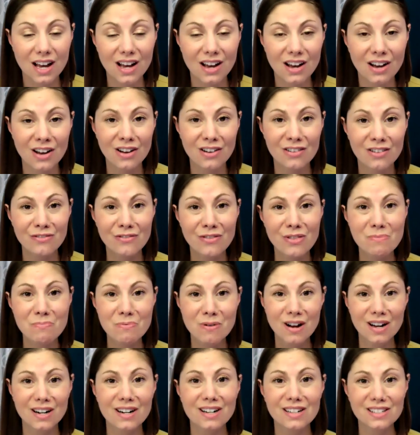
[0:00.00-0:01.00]
of the
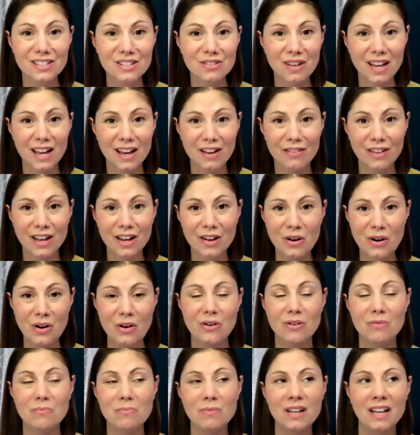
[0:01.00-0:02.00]
products you have at
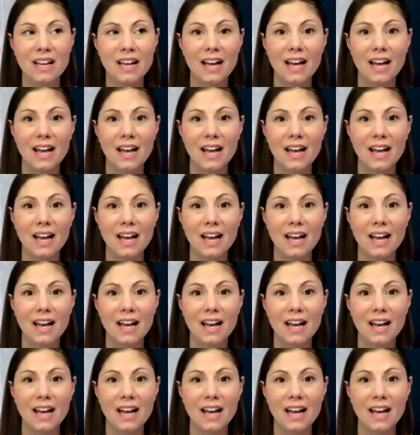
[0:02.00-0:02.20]
home,